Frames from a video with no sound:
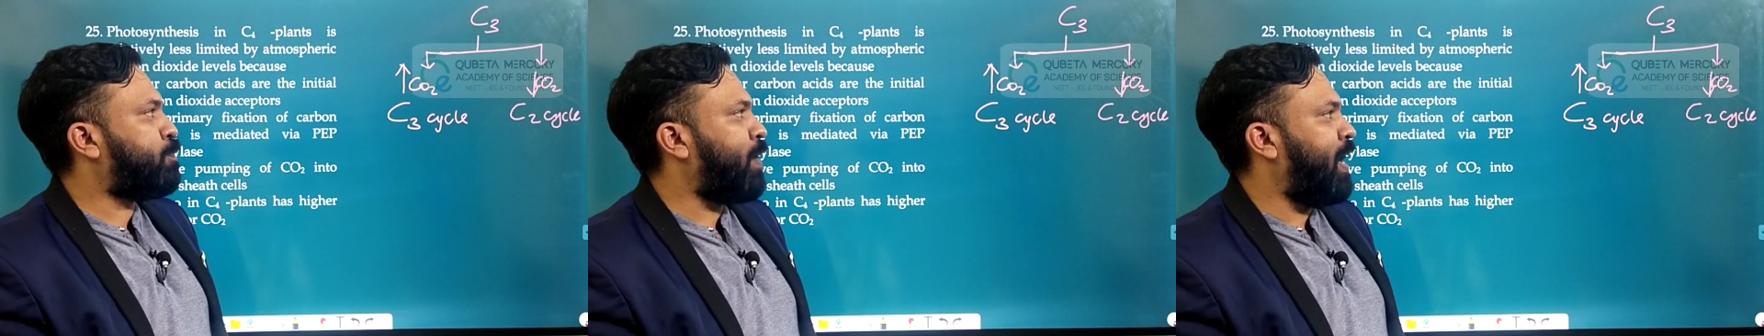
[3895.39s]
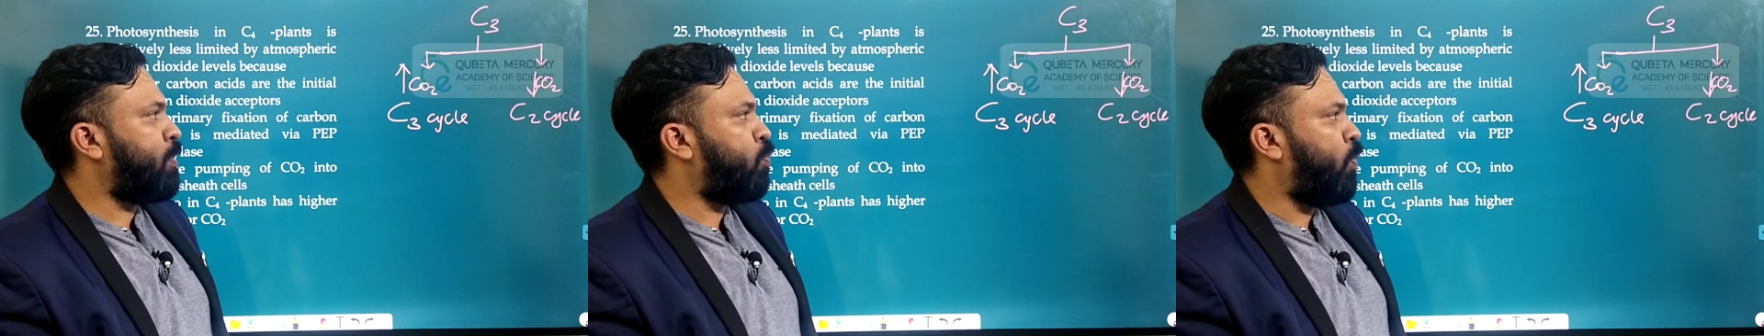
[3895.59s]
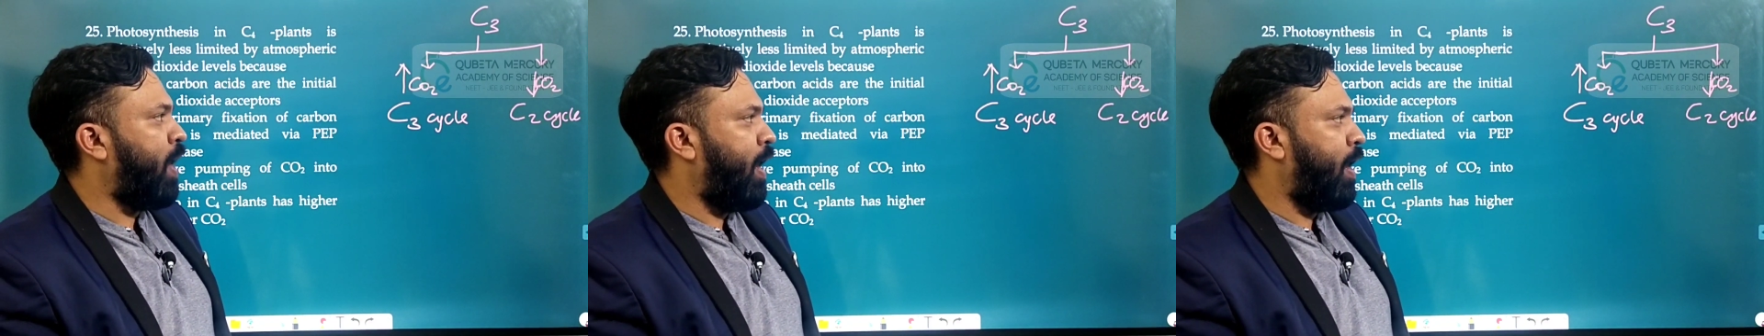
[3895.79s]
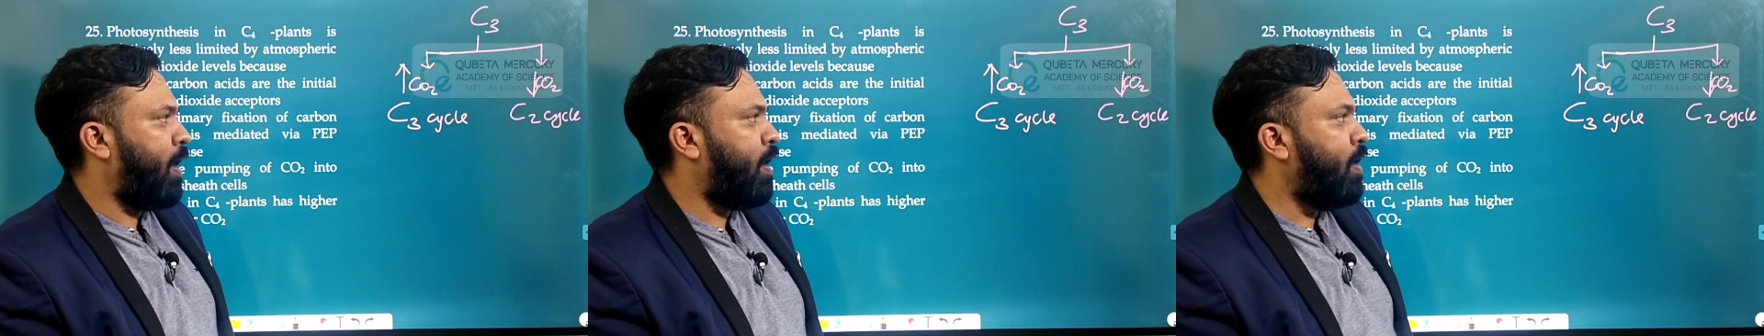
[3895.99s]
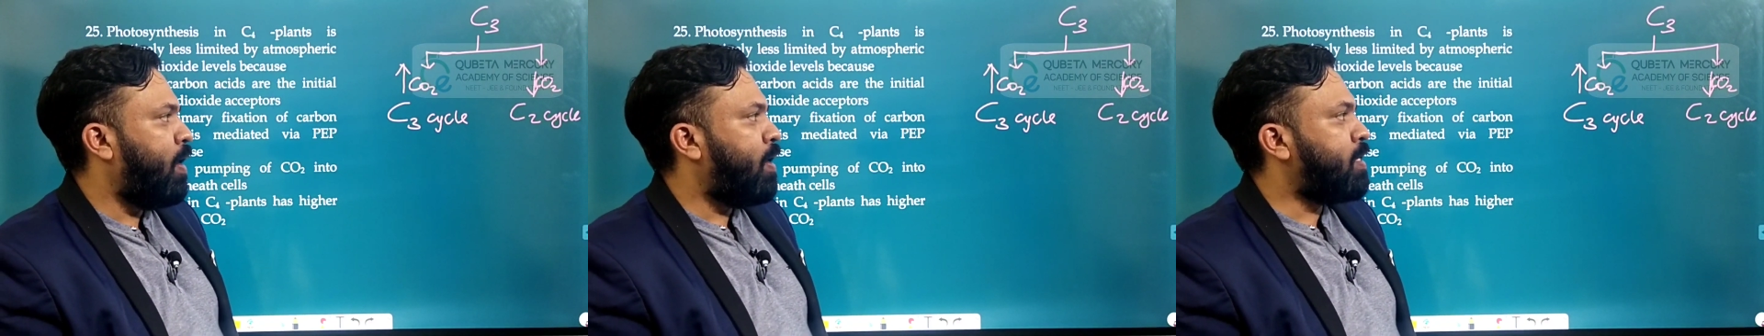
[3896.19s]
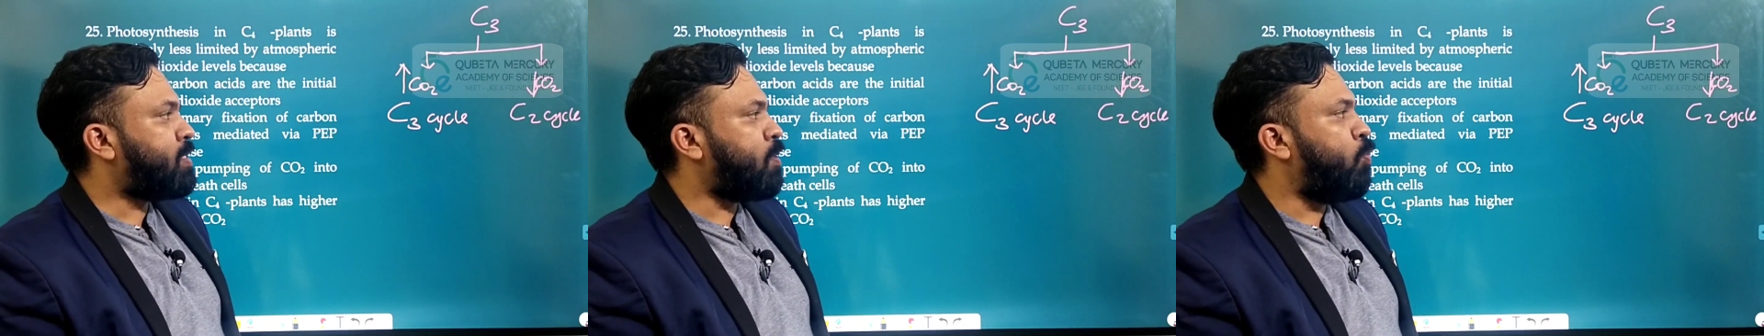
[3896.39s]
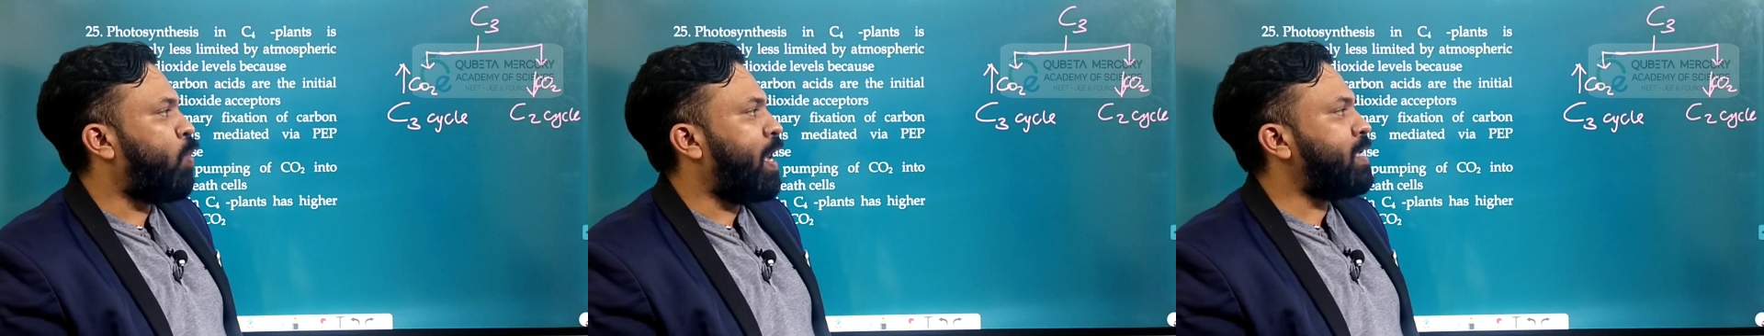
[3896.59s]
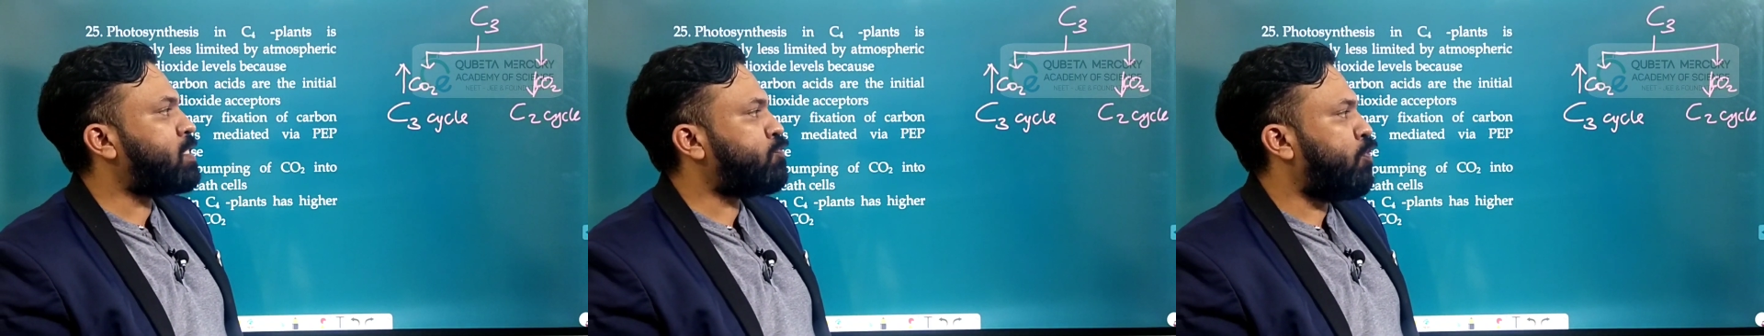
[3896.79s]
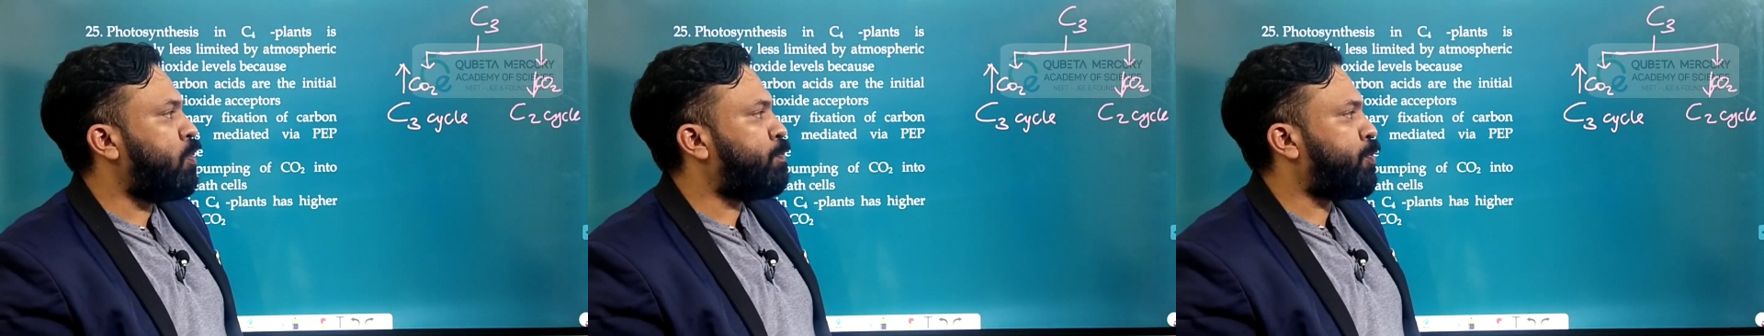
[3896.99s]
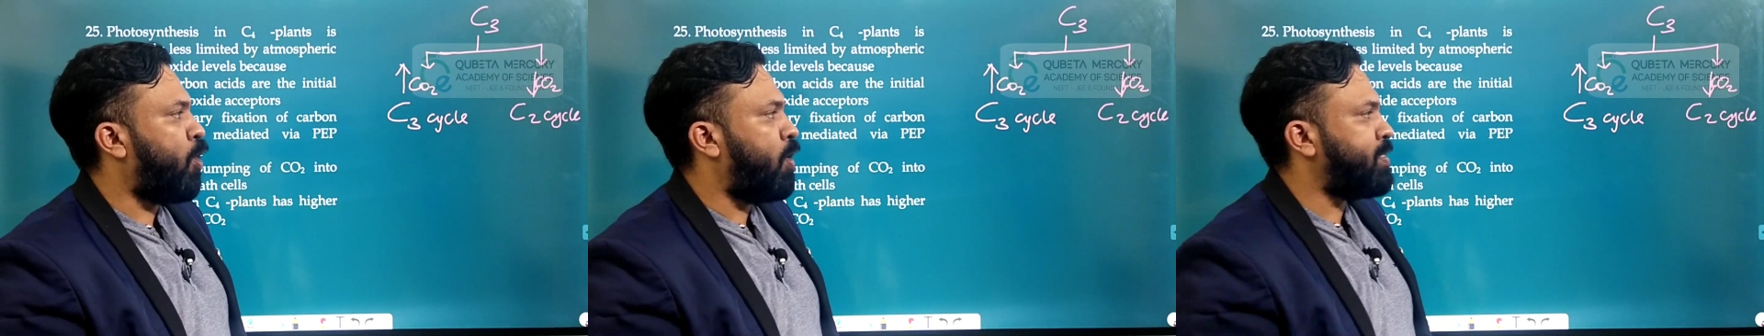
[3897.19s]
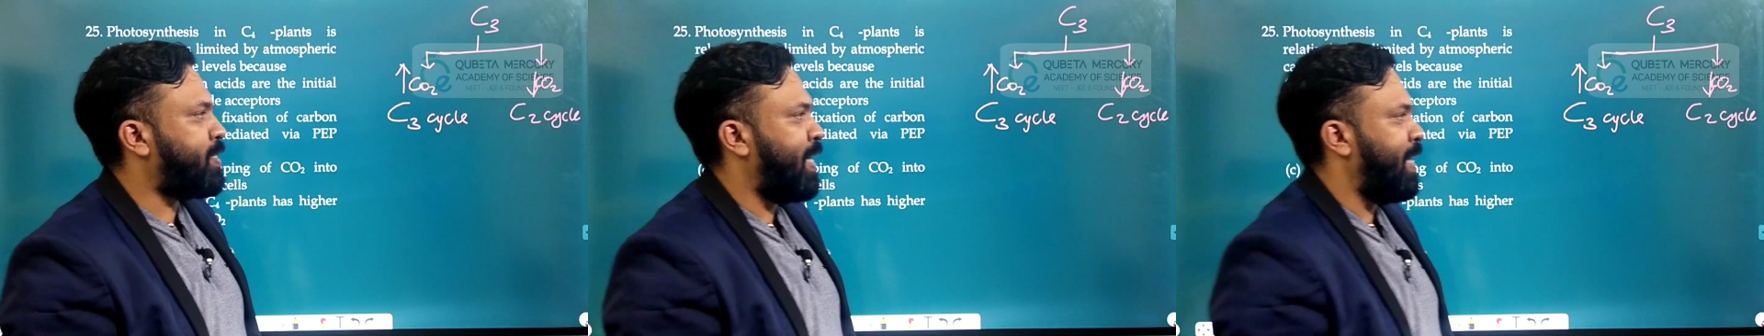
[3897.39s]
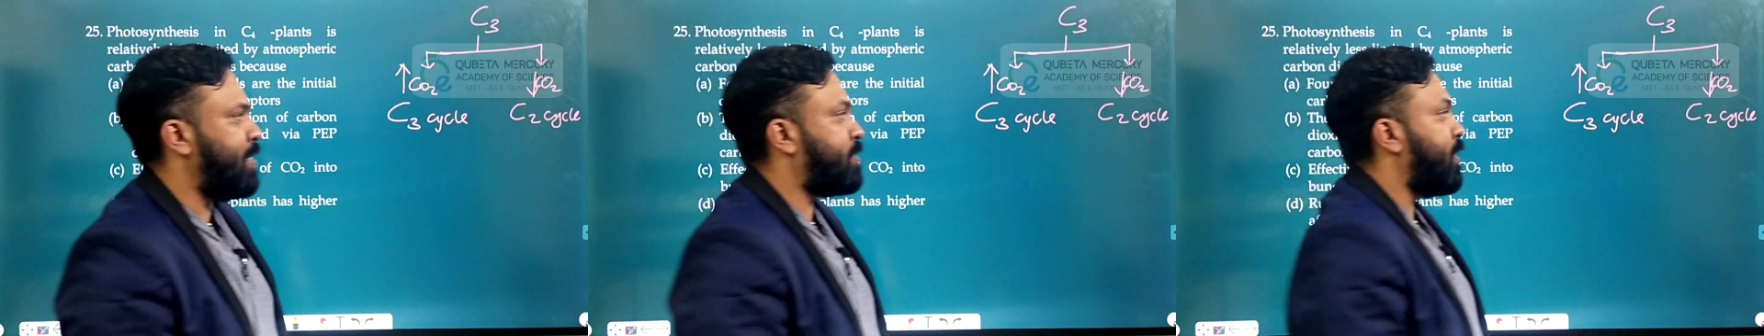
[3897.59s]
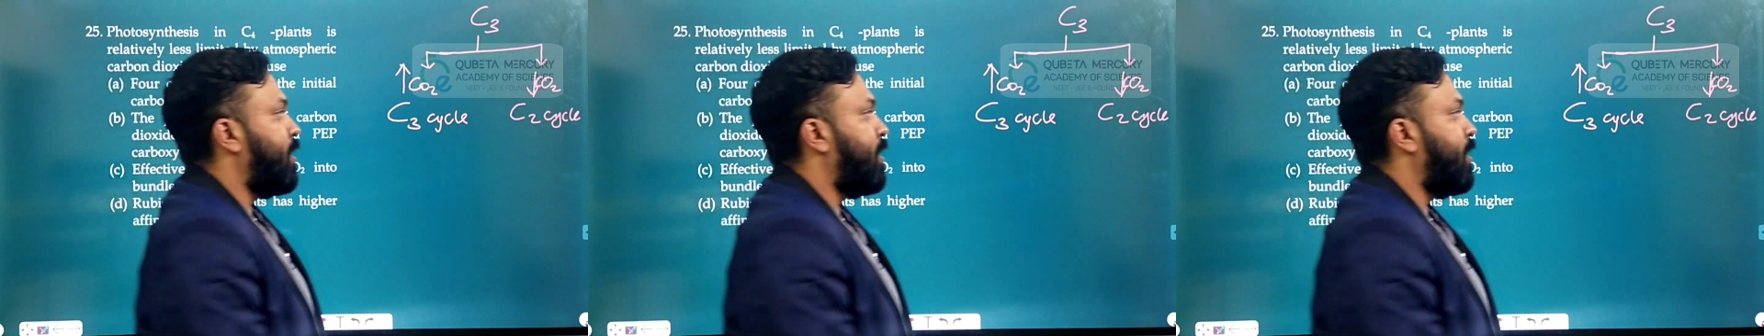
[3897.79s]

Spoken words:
pathway. It's a wasteful process.